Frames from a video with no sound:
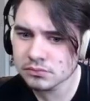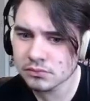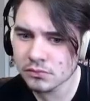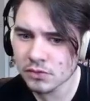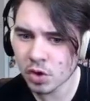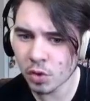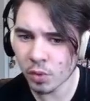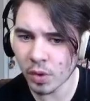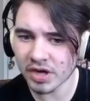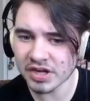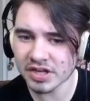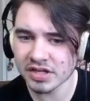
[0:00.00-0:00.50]

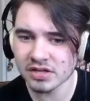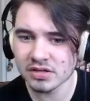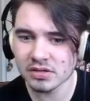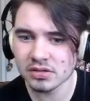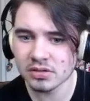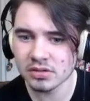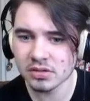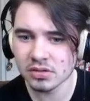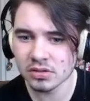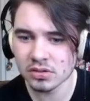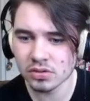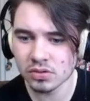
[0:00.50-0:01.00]
What?
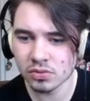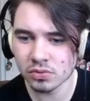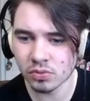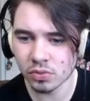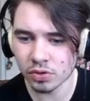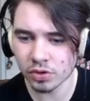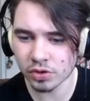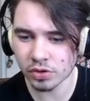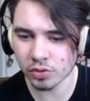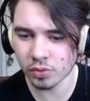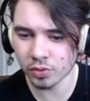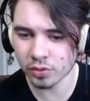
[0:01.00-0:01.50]
We're,
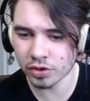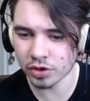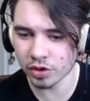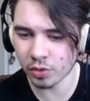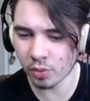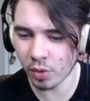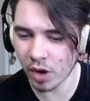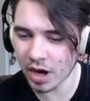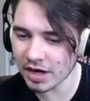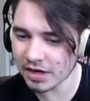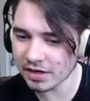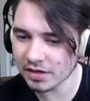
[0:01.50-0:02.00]
go we're gonna
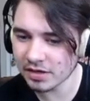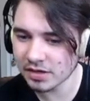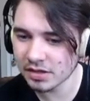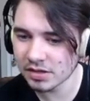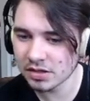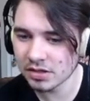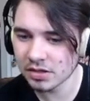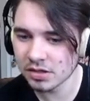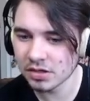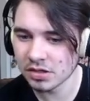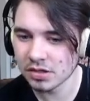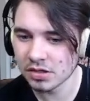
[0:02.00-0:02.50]
what?
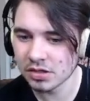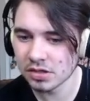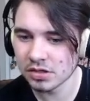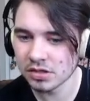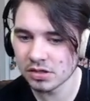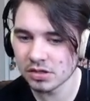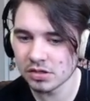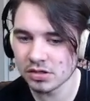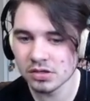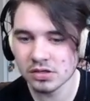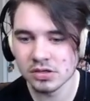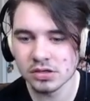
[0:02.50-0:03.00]

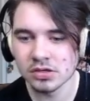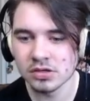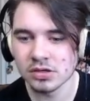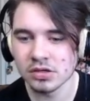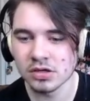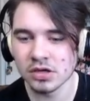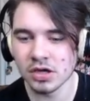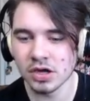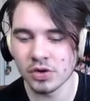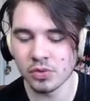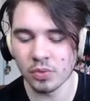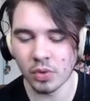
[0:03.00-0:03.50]

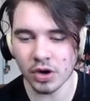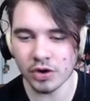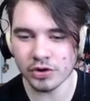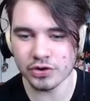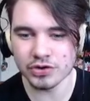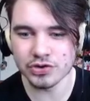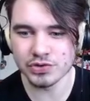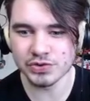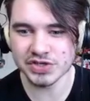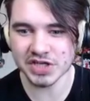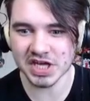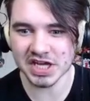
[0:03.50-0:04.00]
And where are
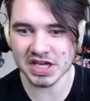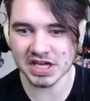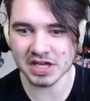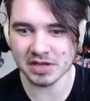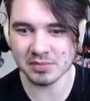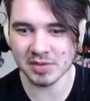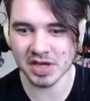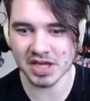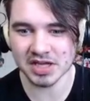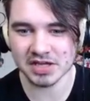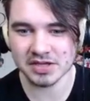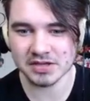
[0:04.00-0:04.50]
you taking
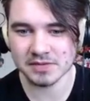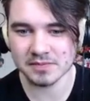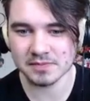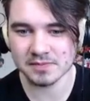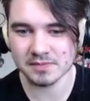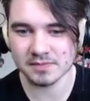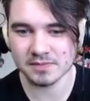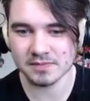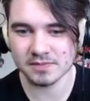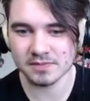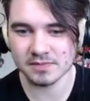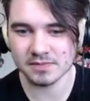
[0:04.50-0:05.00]
me?
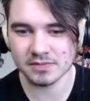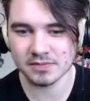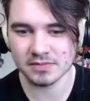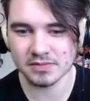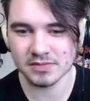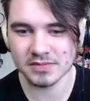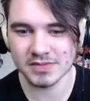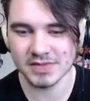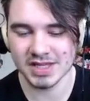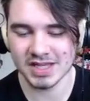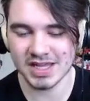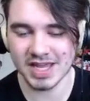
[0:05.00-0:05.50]

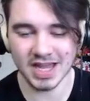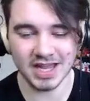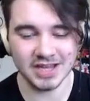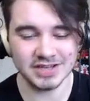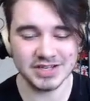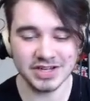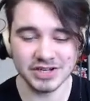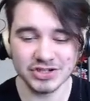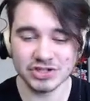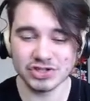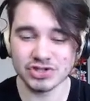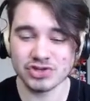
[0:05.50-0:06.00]
Can't
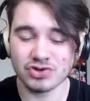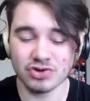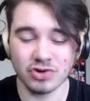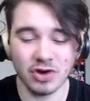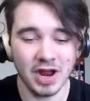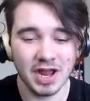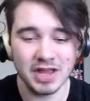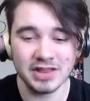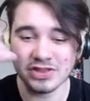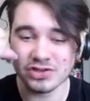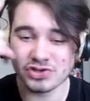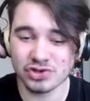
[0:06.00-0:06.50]
I just
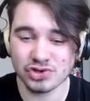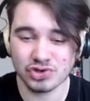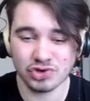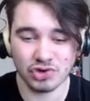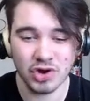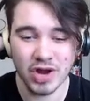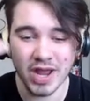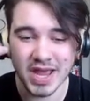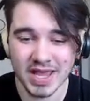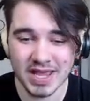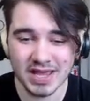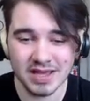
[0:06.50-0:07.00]
ride the
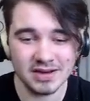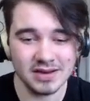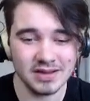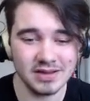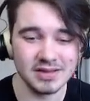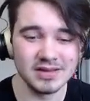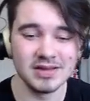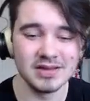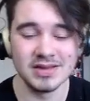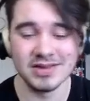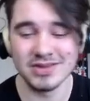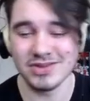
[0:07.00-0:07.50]

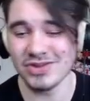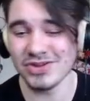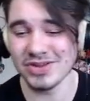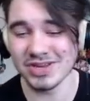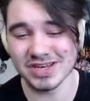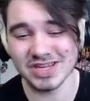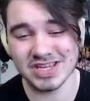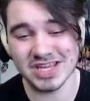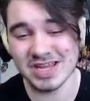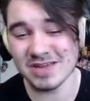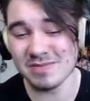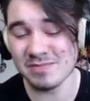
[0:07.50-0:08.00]
train? You can
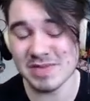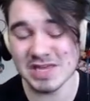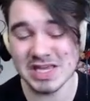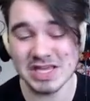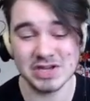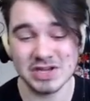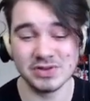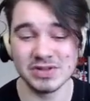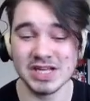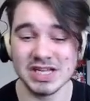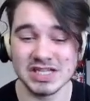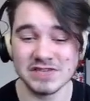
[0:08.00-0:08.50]
keep me
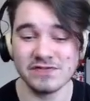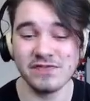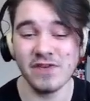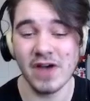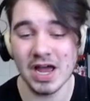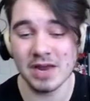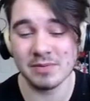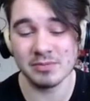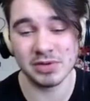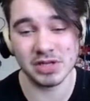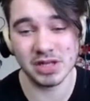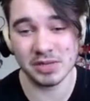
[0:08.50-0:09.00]
here, that's
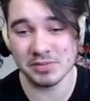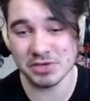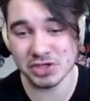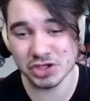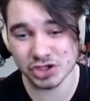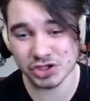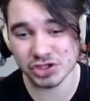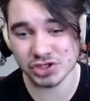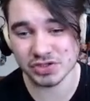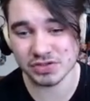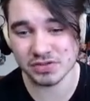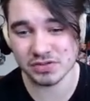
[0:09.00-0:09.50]
fine, but let me
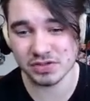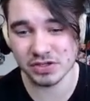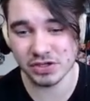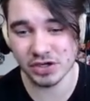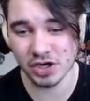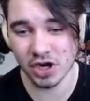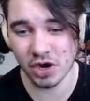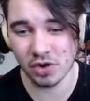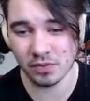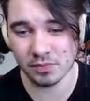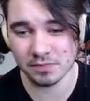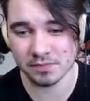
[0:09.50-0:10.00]
just, you
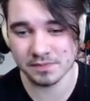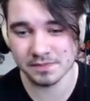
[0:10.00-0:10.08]
know,